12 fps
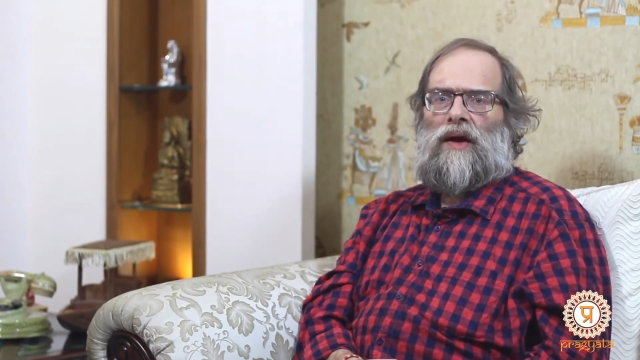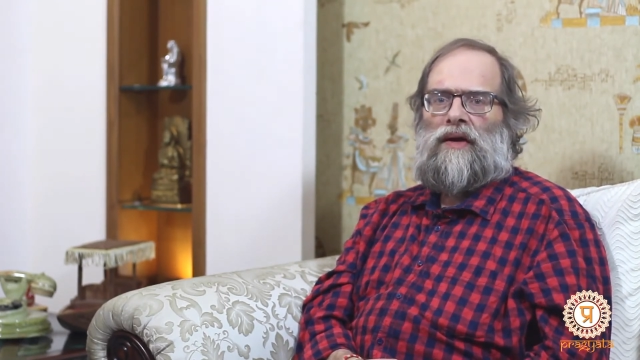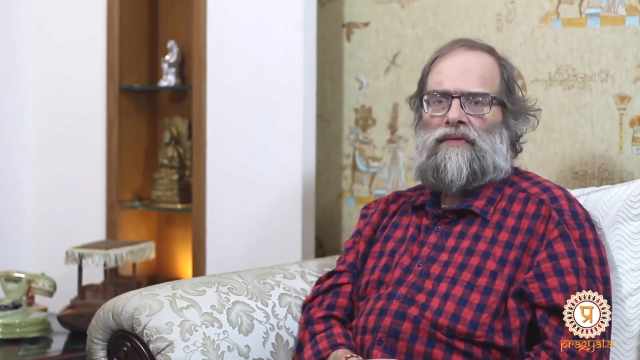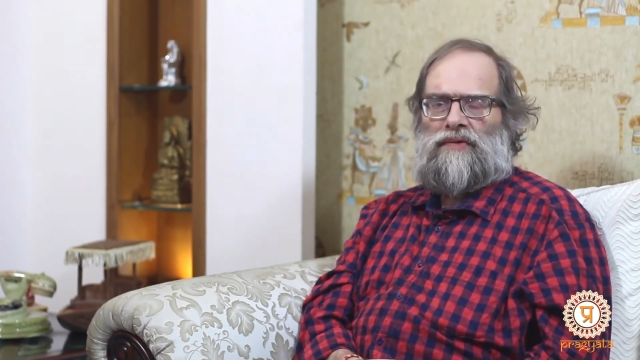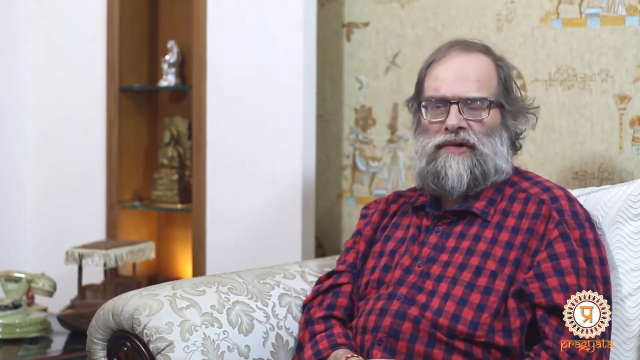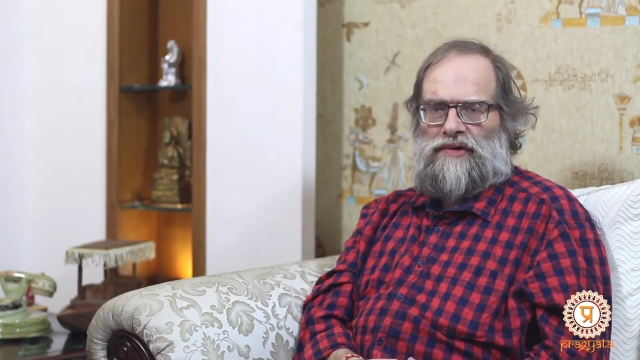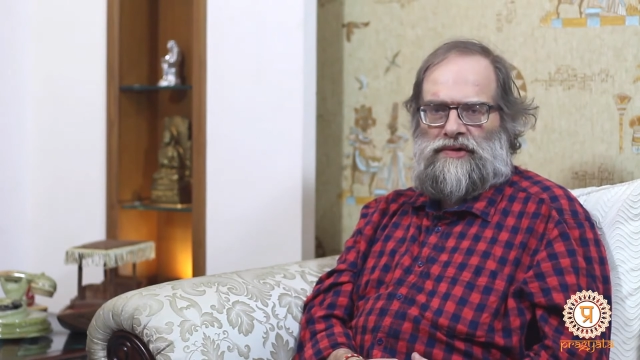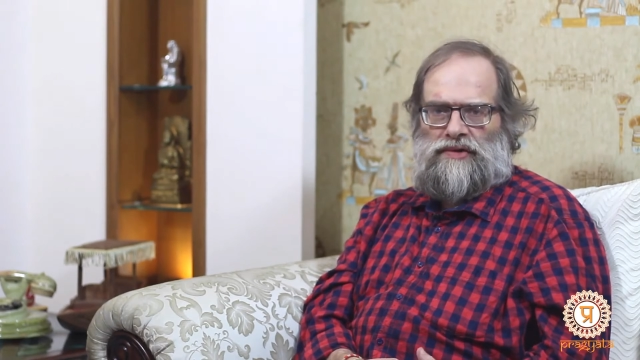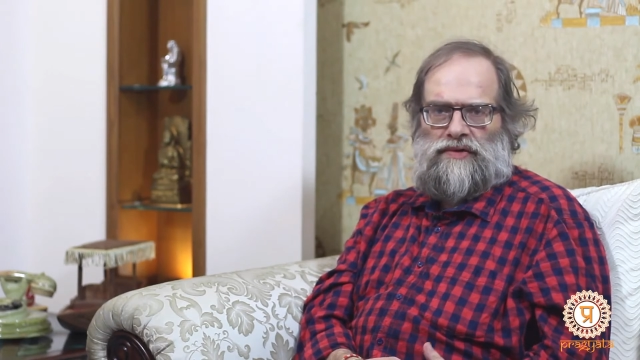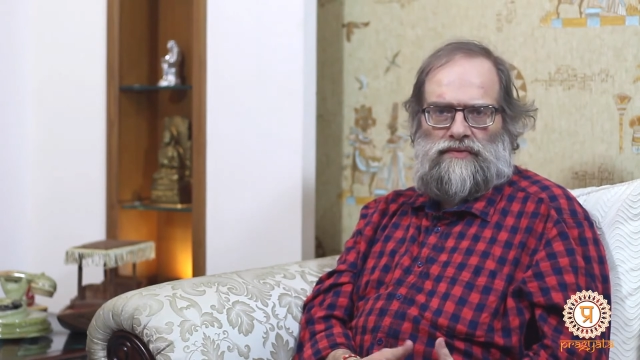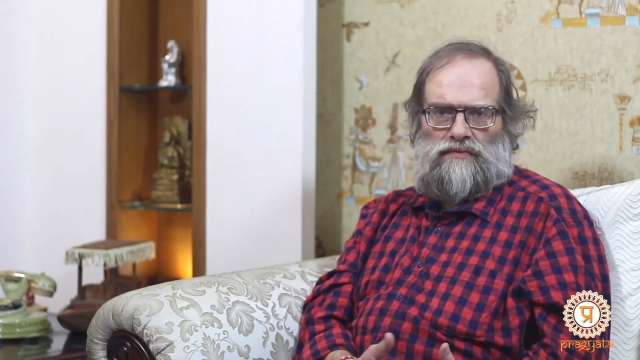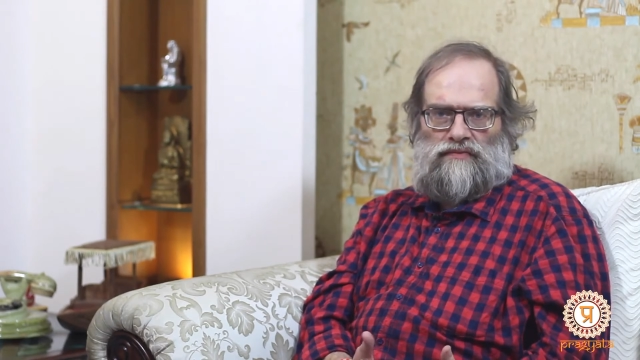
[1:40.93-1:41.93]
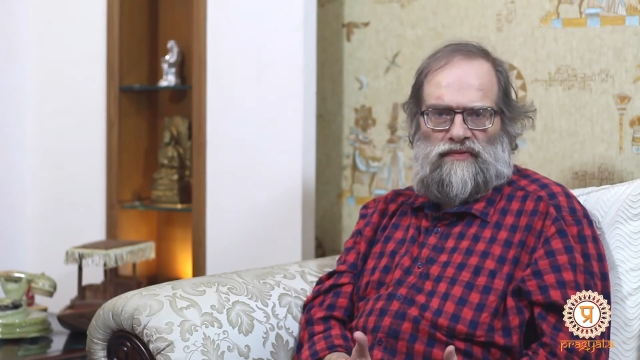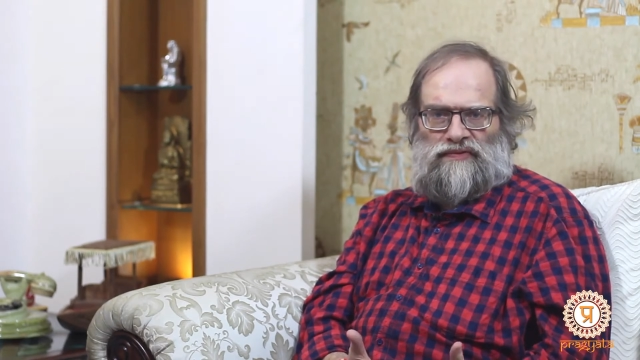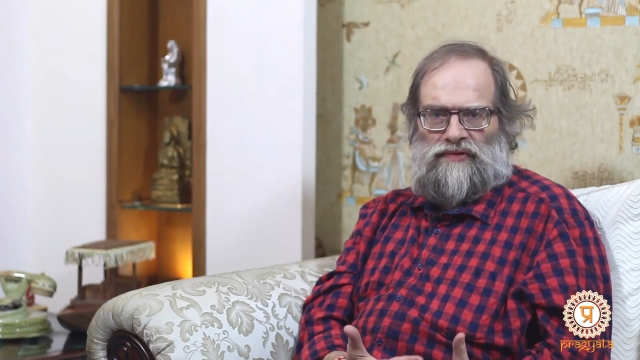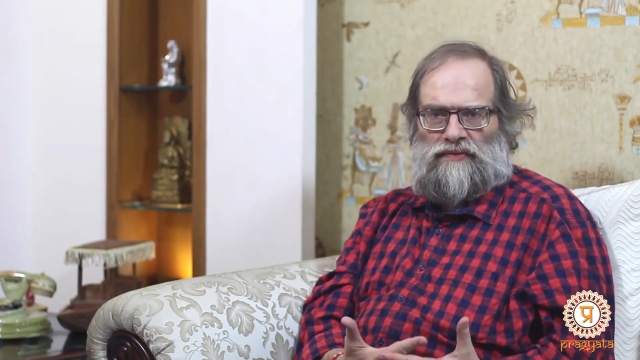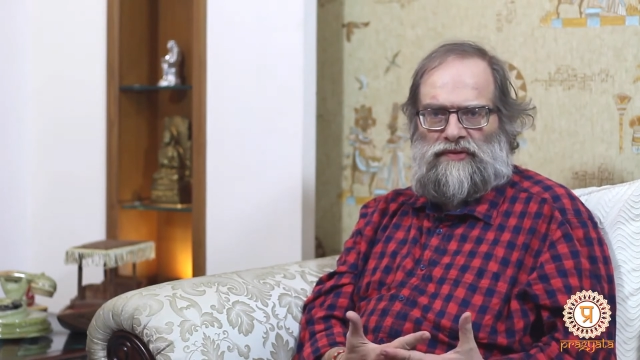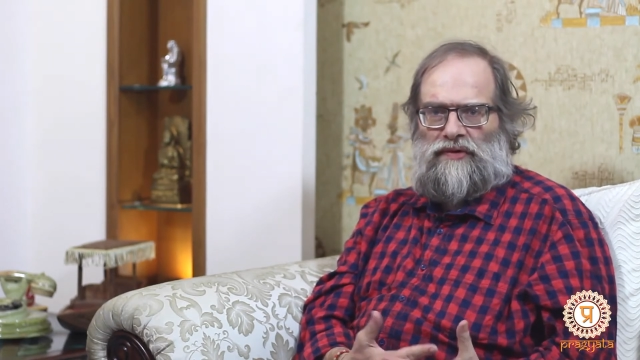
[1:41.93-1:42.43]
and which,
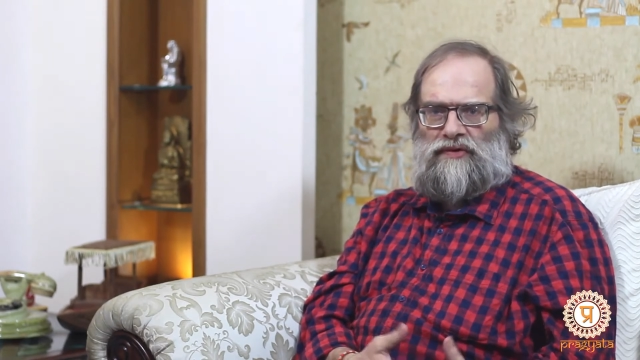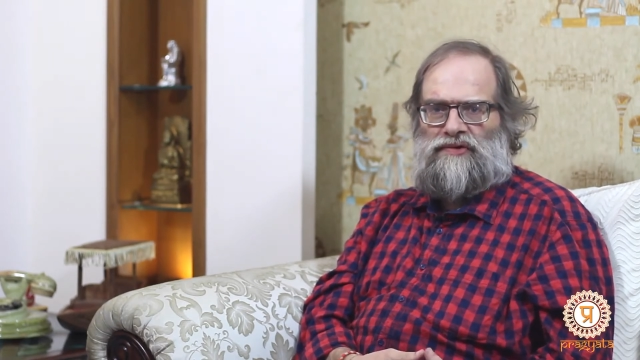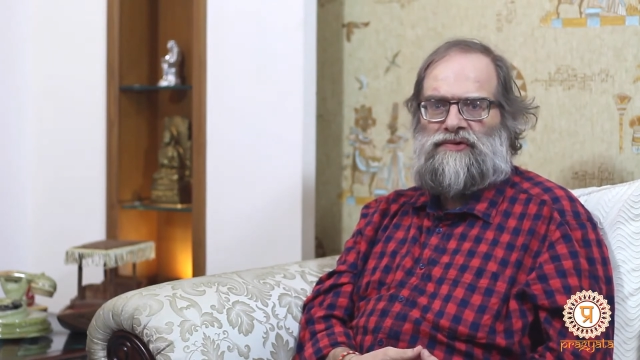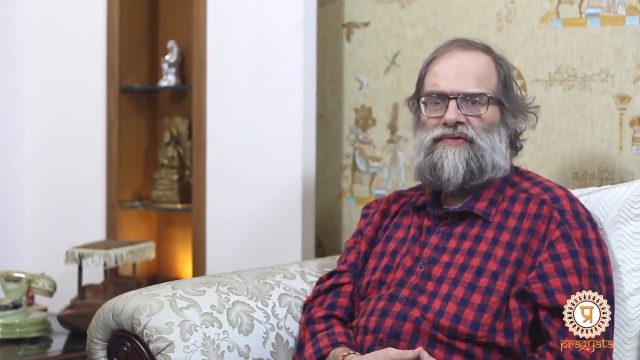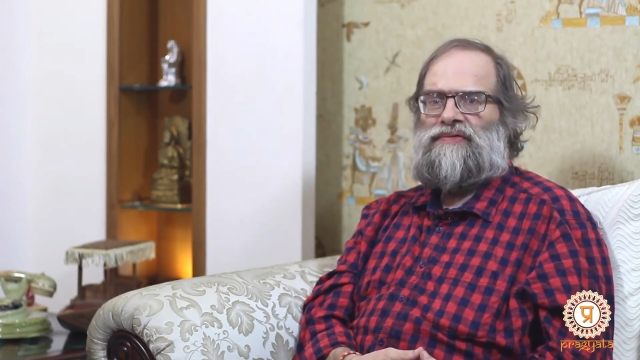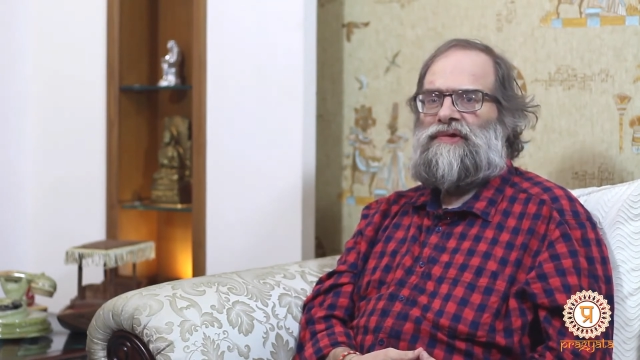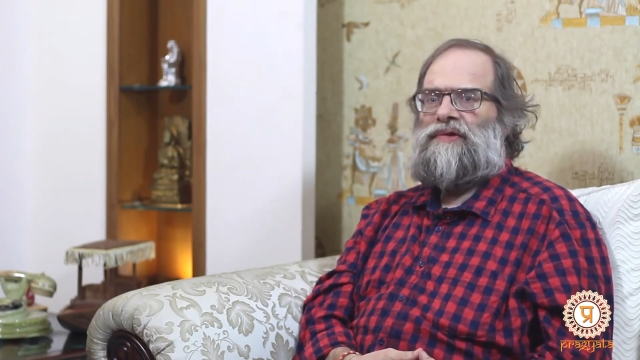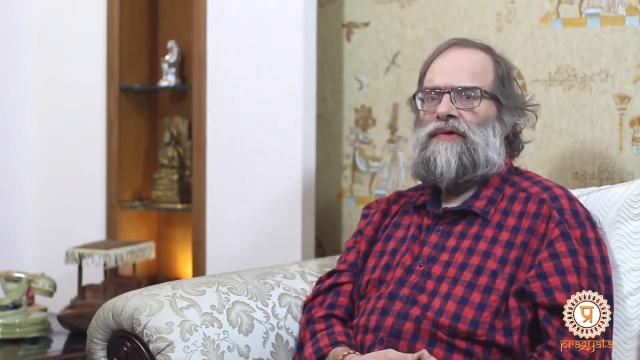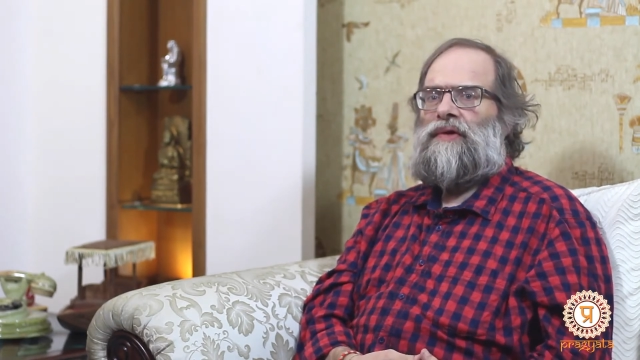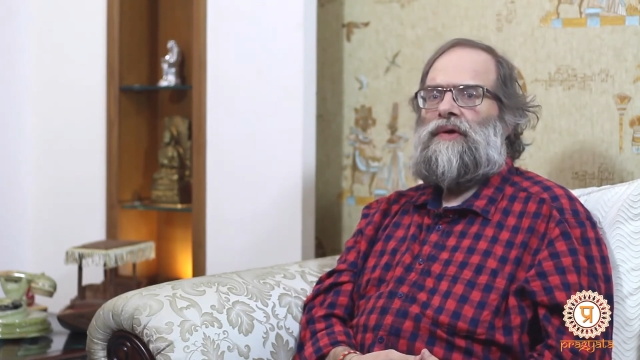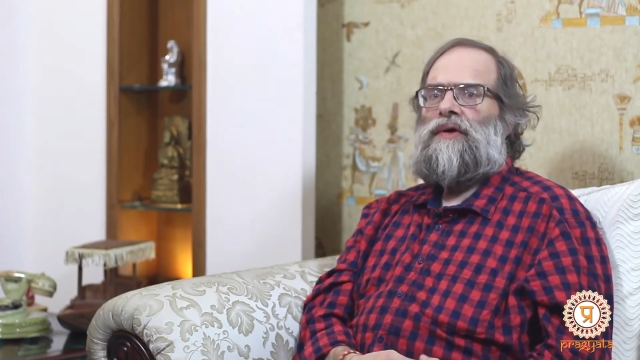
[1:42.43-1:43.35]
from the looks of it,